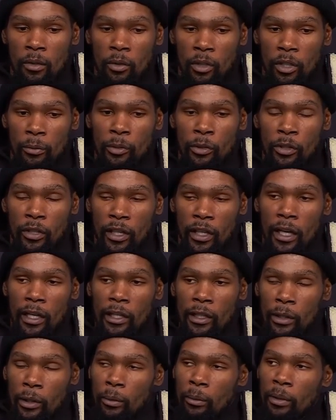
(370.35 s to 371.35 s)
We're
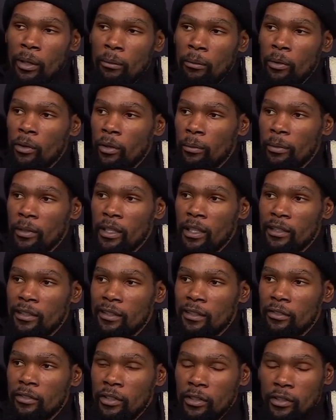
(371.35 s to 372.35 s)
communicating a little bit more
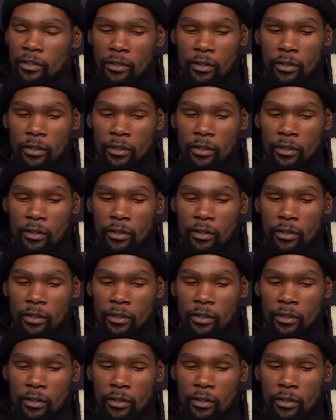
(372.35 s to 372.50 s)
because of it.